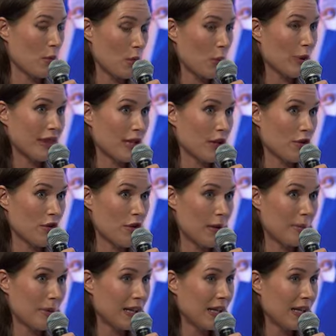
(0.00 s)
within
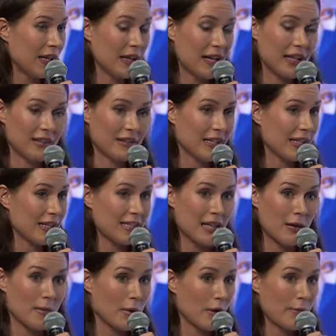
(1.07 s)
Europe. And it's
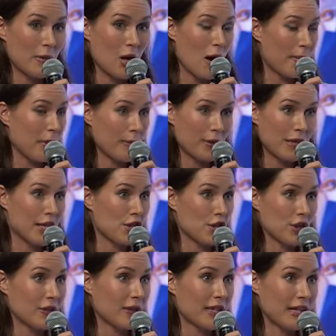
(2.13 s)
an
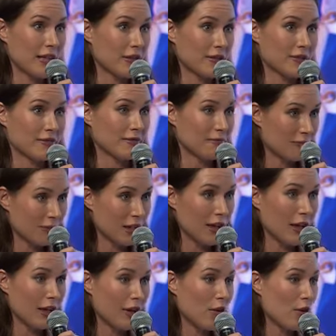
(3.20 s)
abomination
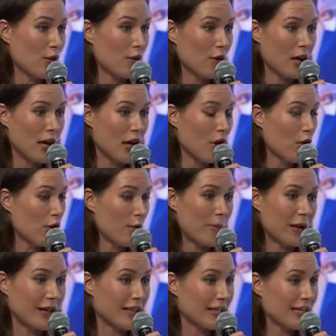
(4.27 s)
that
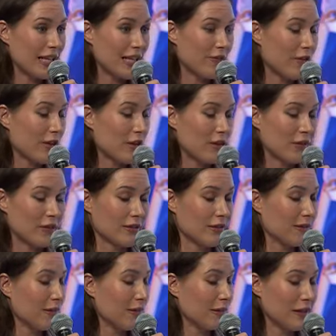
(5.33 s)
Orban is even
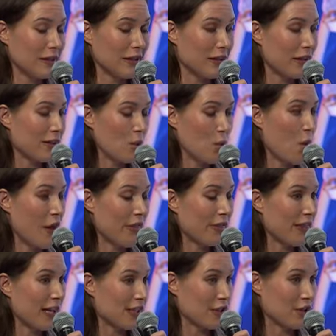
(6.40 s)
the
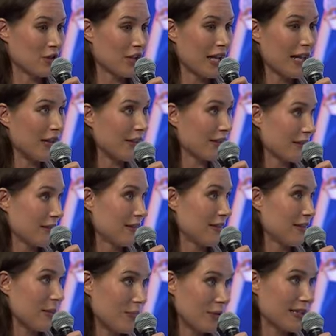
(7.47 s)
one that could hold
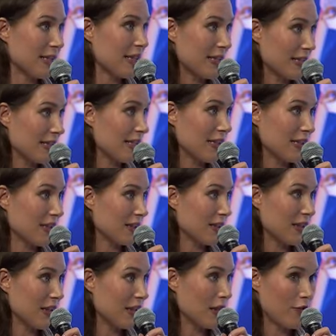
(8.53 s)
the presidency
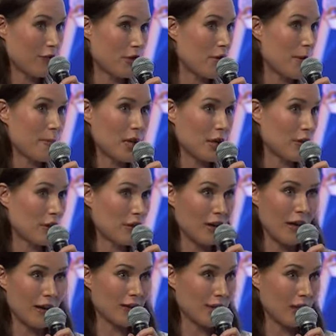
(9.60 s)
of European
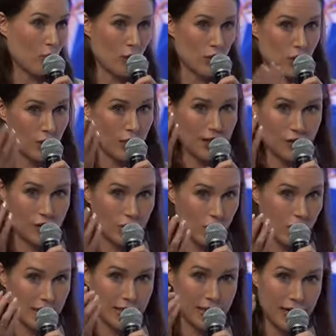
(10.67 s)
Union. I think we should
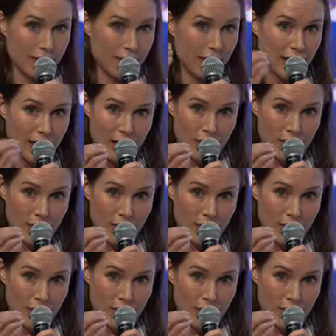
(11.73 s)
just have